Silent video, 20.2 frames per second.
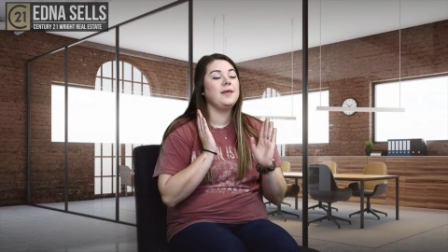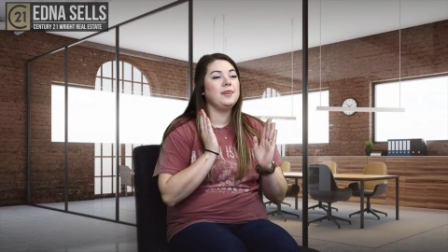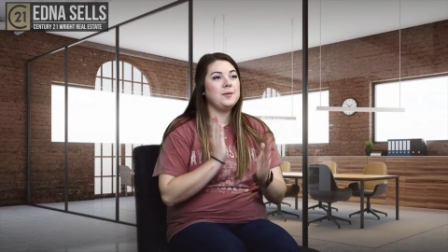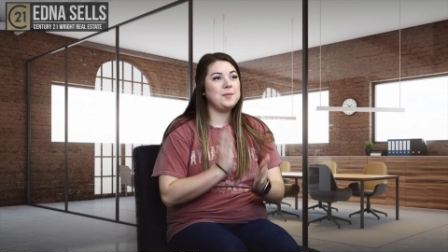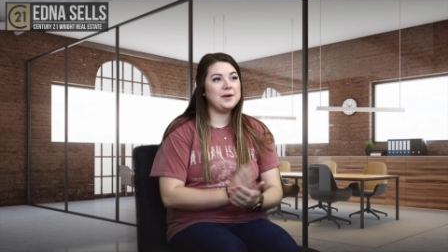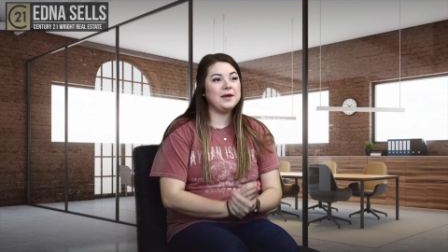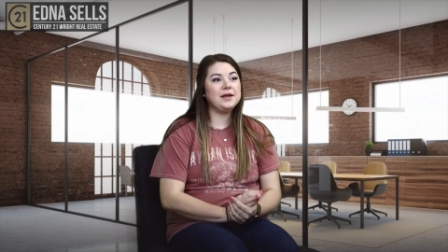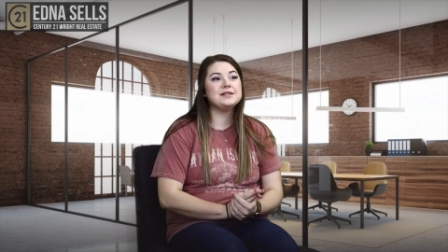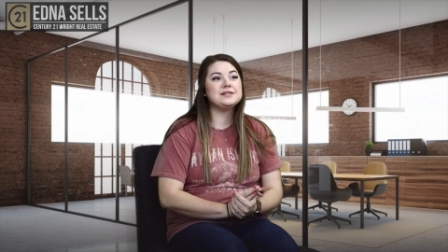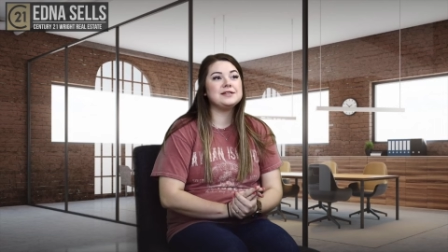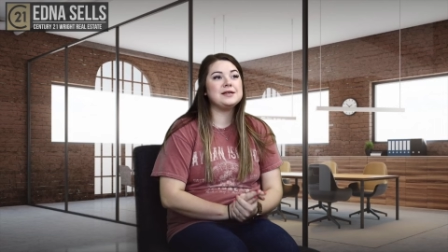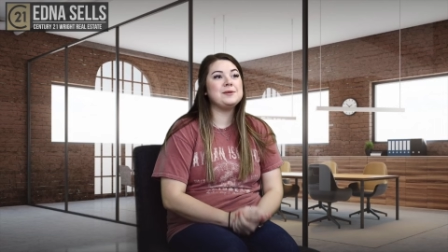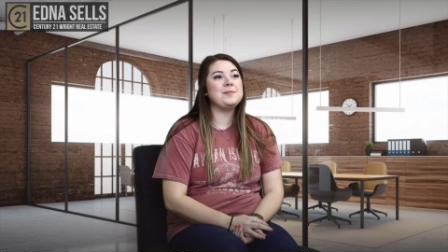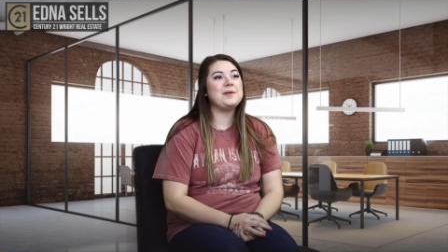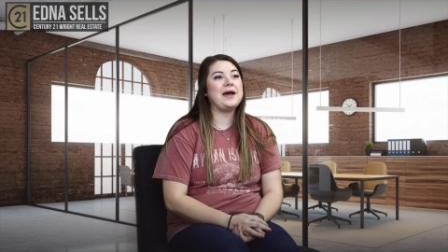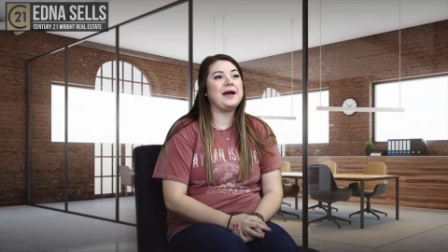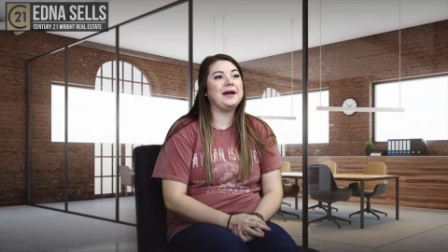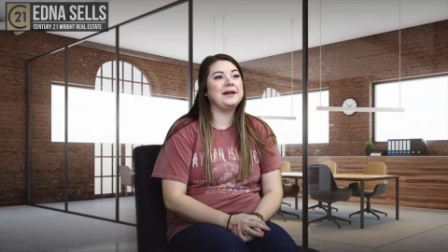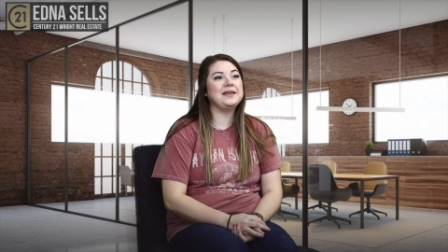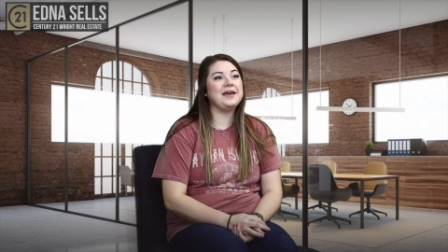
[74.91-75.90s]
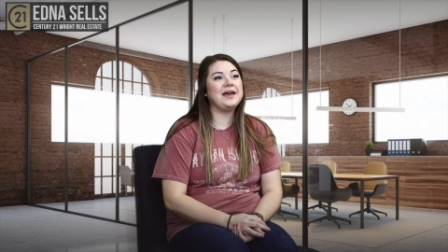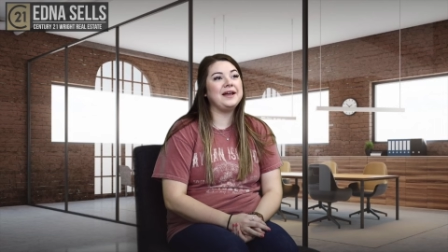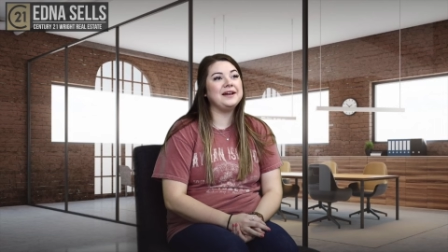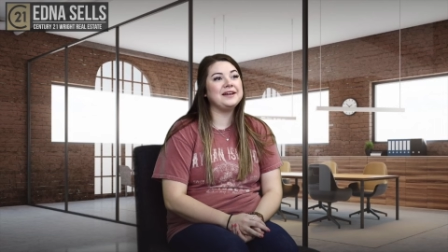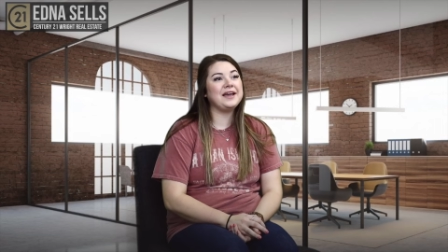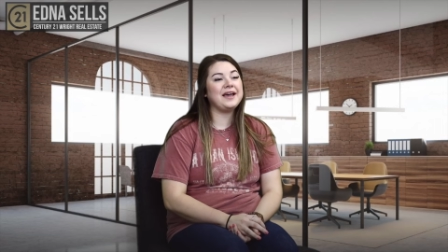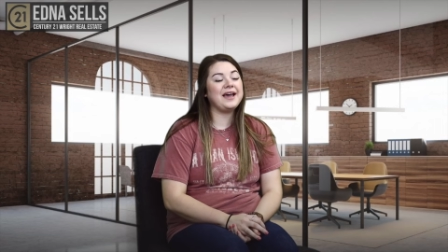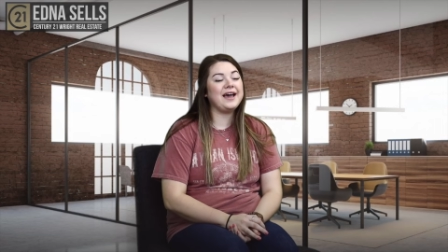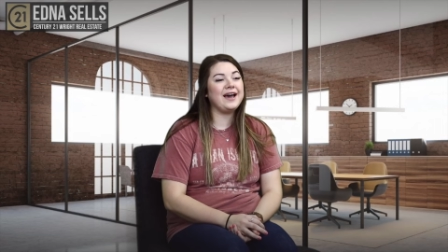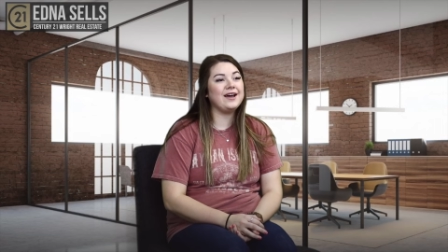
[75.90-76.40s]
The biggest impact that
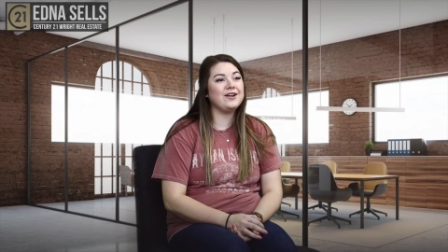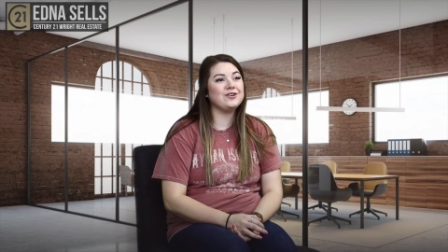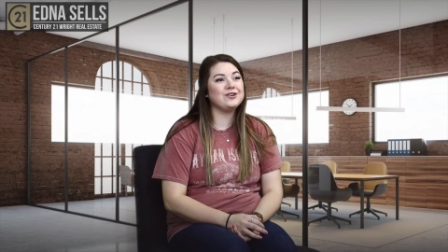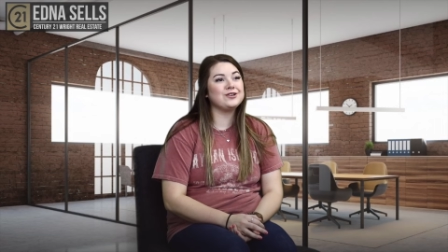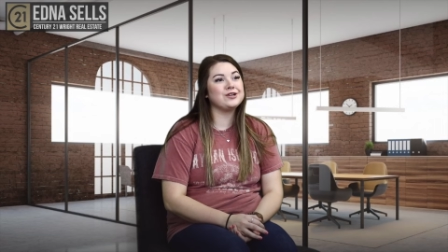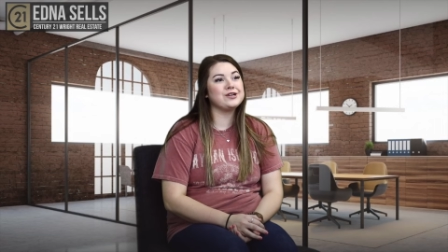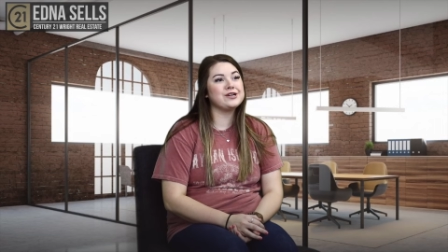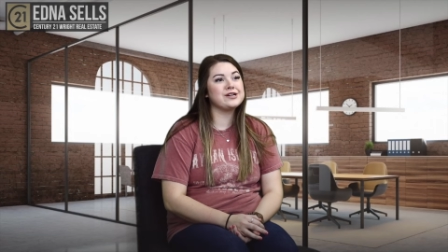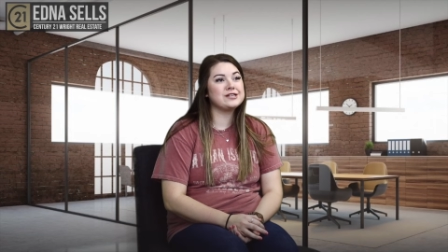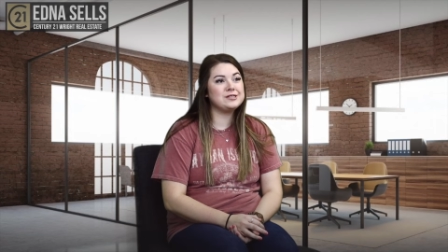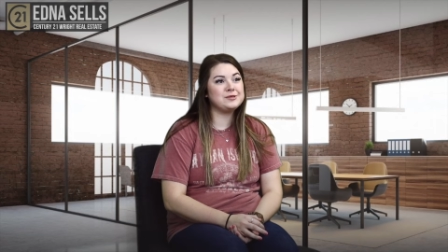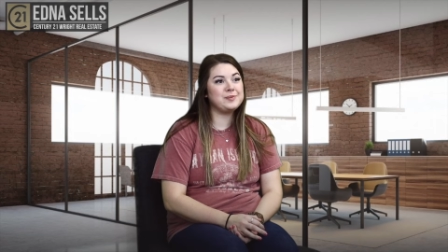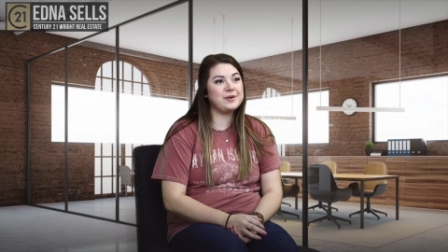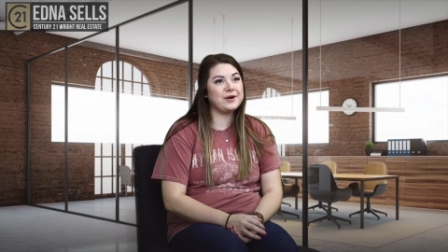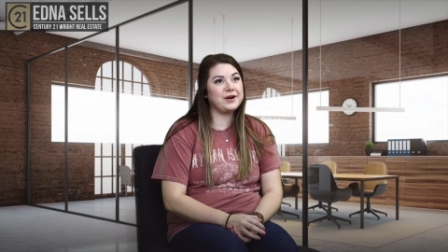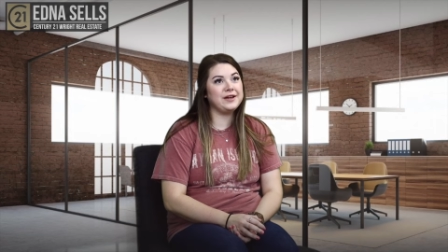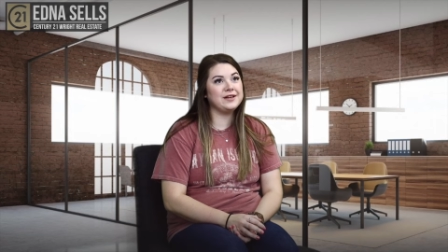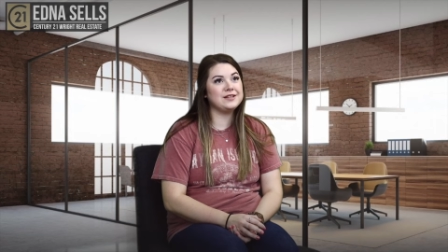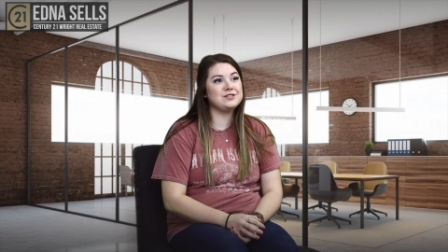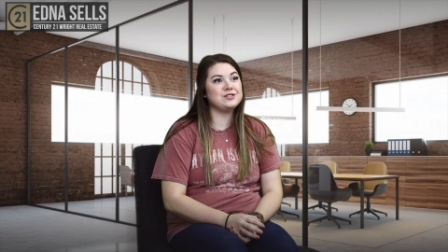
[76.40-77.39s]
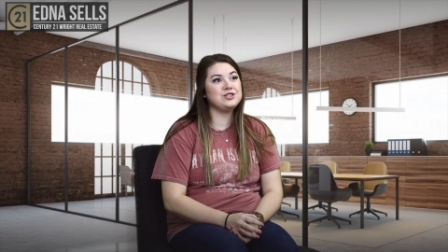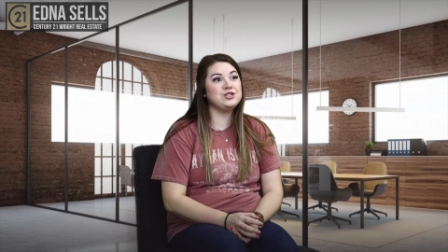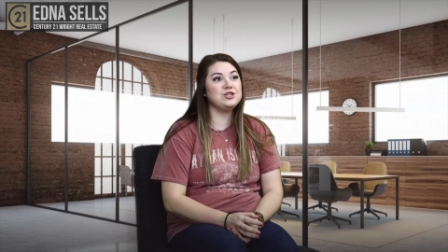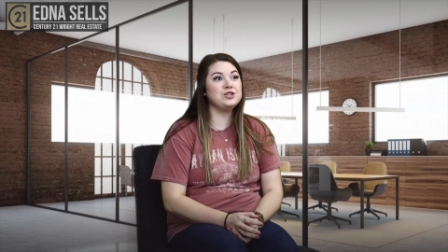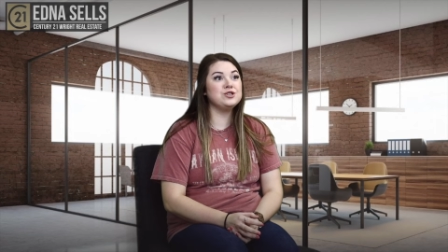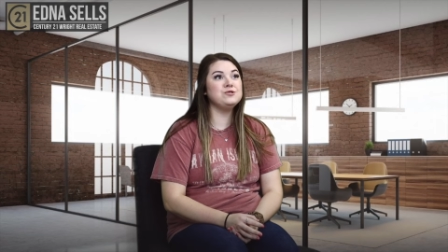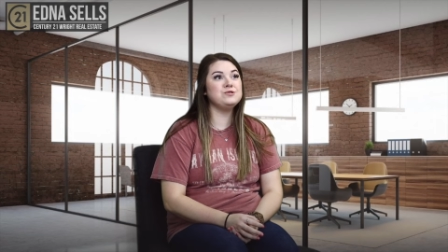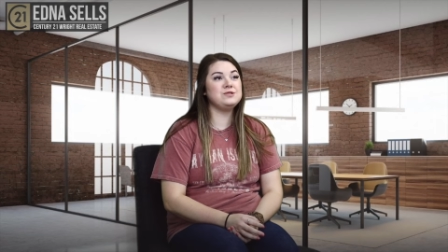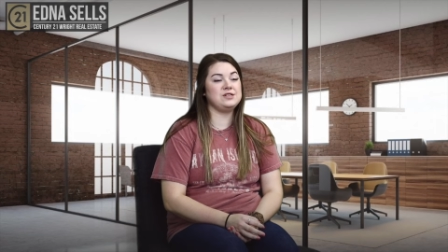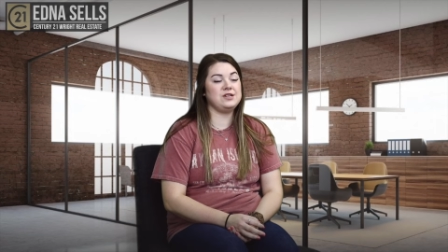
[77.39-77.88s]
Edna had on our experience
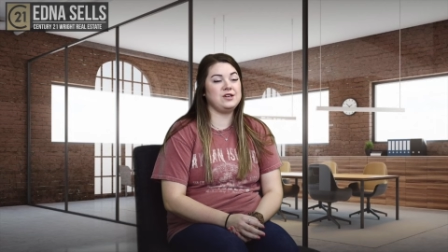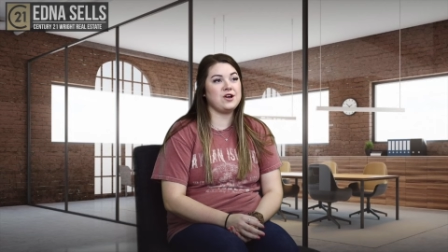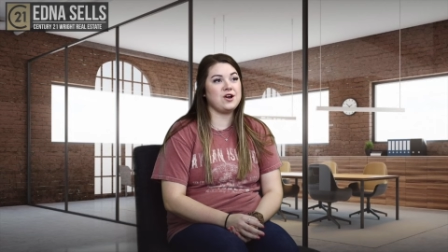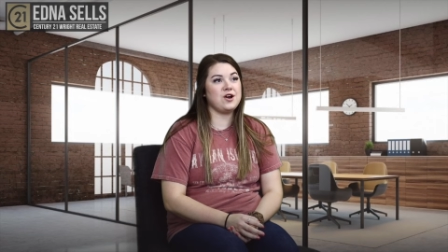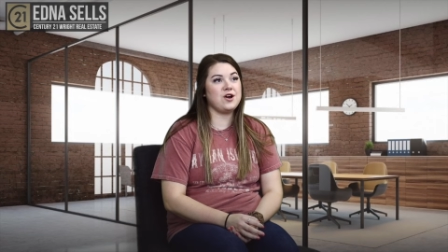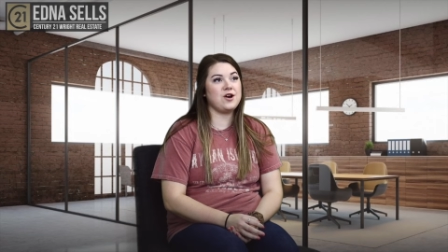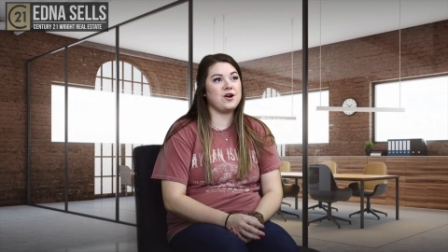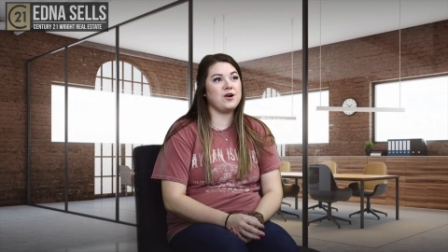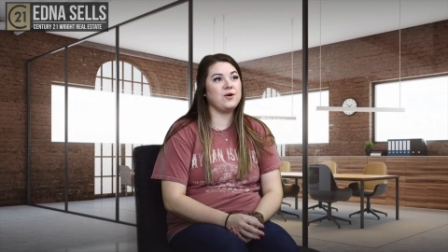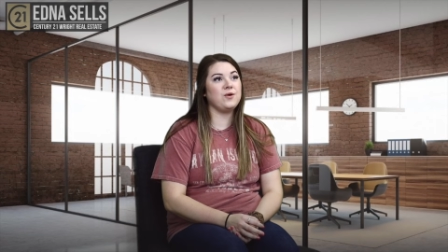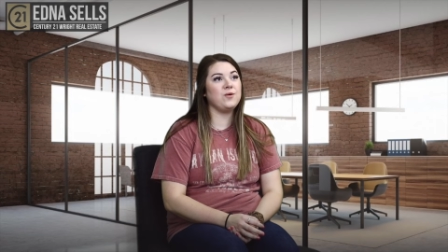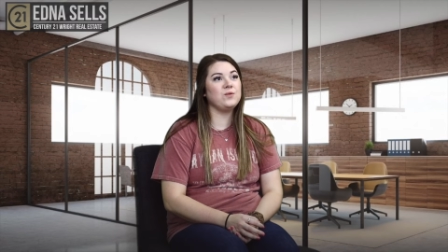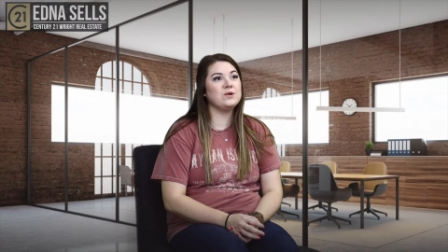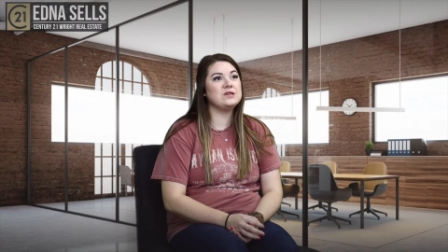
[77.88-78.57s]
using her